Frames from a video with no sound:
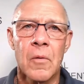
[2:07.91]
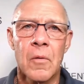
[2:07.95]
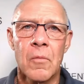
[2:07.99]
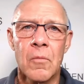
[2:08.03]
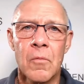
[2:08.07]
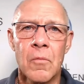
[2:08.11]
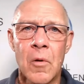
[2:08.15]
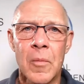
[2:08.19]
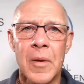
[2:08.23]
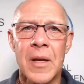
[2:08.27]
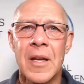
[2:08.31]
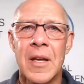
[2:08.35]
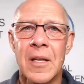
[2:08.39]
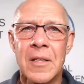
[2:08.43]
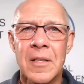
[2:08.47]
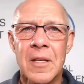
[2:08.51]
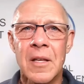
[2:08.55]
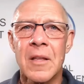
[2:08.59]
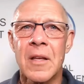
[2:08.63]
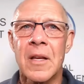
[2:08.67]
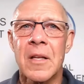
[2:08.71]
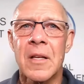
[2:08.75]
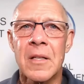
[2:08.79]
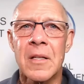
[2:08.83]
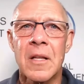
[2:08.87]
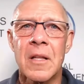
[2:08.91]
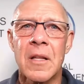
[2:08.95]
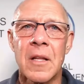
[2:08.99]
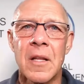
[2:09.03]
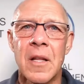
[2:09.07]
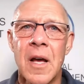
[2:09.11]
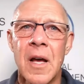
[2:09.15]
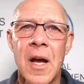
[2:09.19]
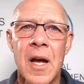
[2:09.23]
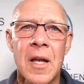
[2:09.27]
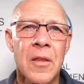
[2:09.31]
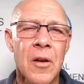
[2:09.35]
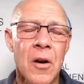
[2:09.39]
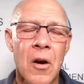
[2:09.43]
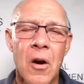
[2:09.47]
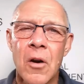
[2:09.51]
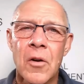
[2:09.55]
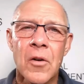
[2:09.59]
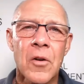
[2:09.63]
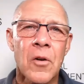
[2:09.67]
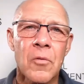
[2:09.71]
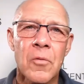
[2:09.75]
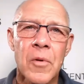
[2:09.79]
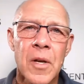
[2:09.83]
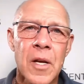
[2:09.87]
when we get to the end of the line, there are
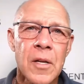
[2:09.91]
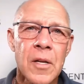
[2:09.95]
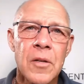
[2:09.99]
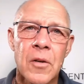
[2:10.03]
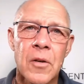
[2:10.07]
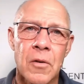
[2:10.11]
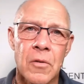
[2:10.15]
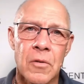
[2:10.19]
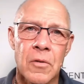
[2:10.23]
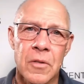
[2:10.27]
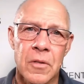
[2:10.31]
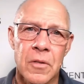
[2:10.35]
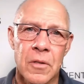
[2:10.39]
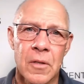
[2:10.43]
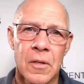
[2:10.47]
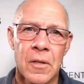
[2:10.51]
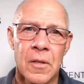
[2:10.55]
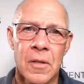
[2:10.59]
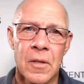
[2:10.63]
no redos.